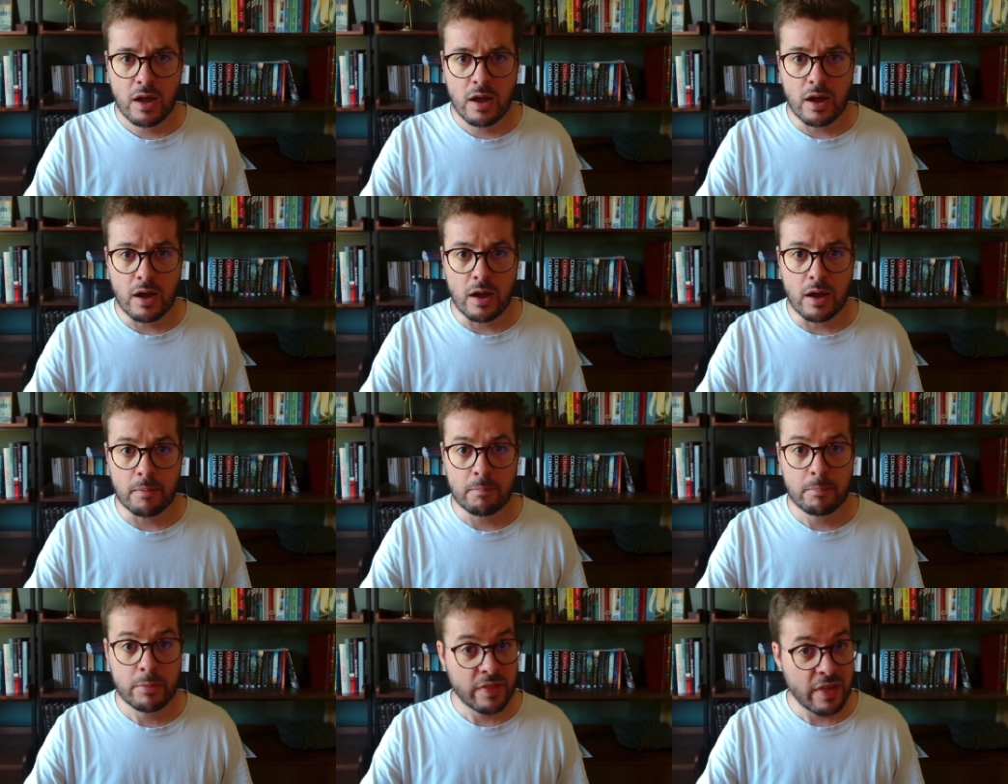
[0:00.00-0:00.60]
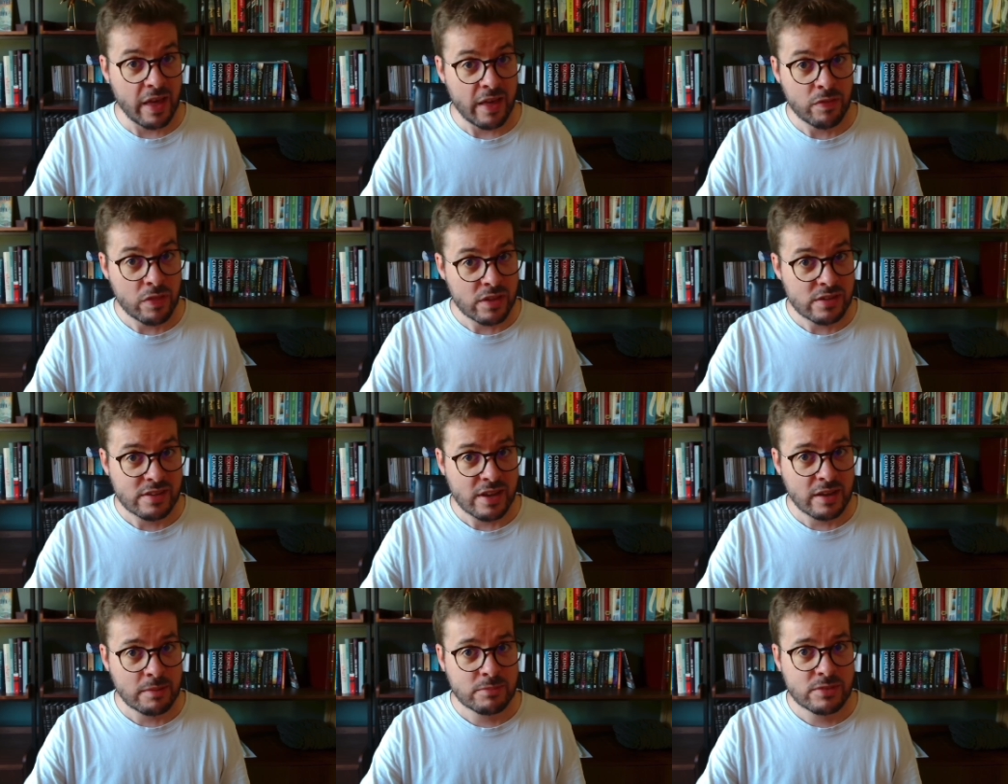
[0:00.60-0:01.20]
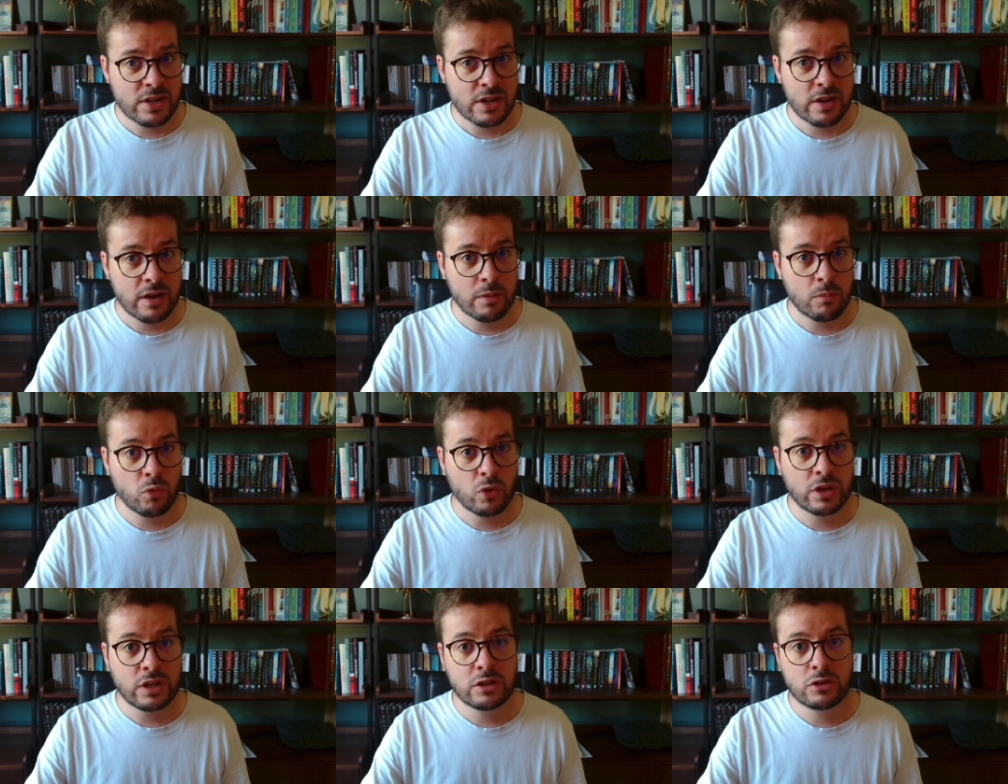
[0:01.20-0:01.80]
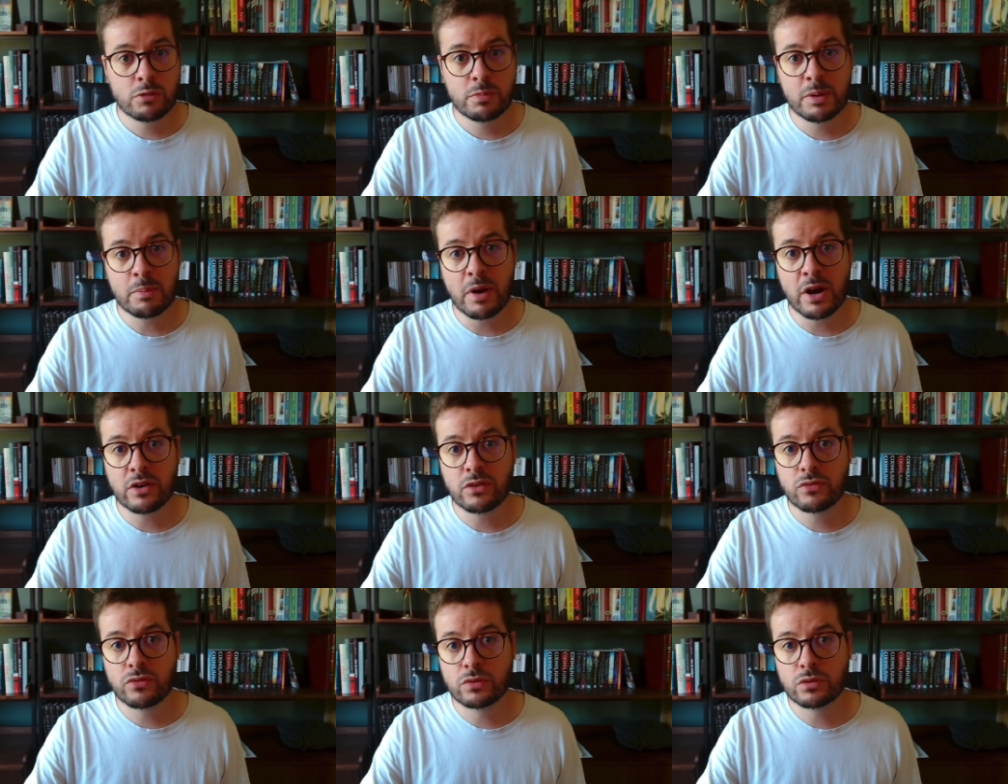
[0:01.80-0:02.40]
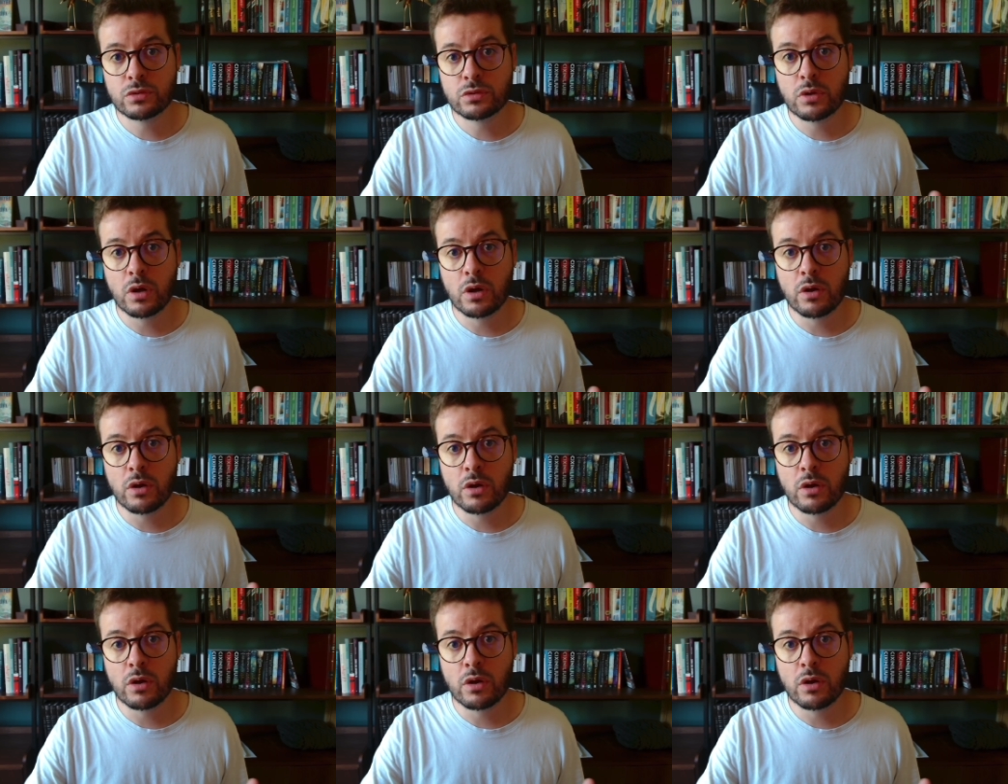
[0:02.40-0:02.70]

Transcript: Uh, but at the same time, we need to be mindful